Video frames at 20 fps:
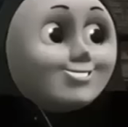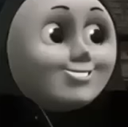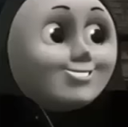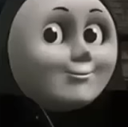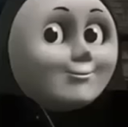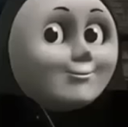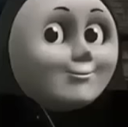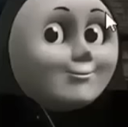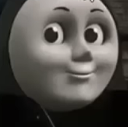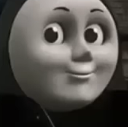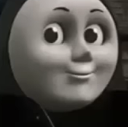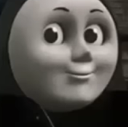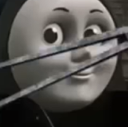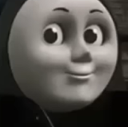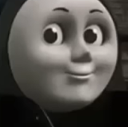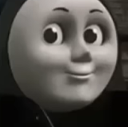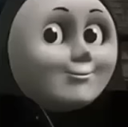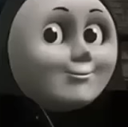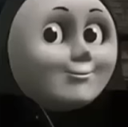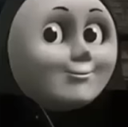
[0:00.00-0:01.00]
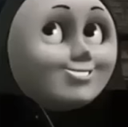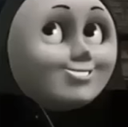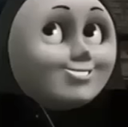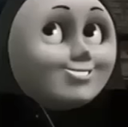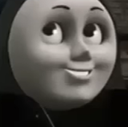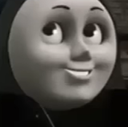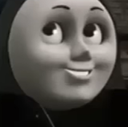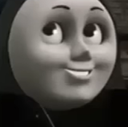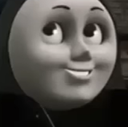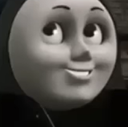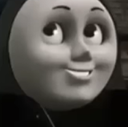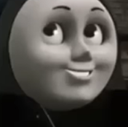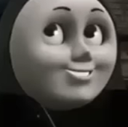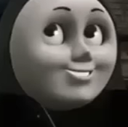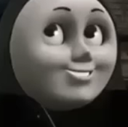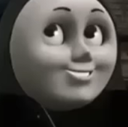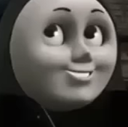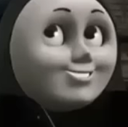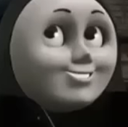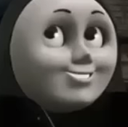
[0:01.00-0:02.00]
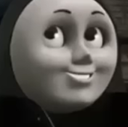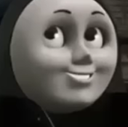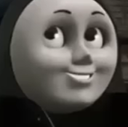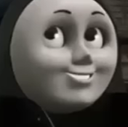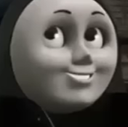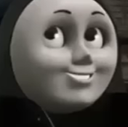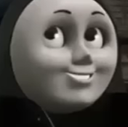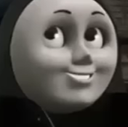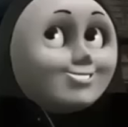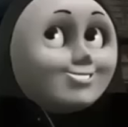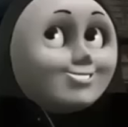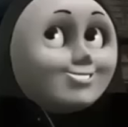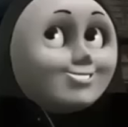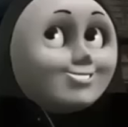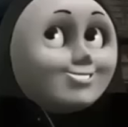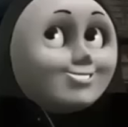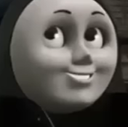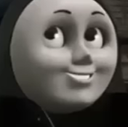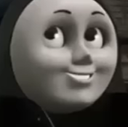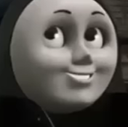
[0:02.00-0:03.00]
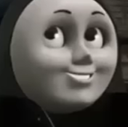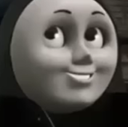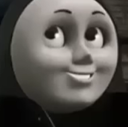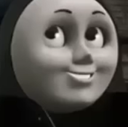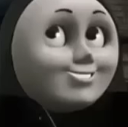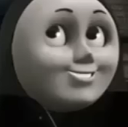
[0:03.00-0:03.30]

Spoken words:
Nobody speaks.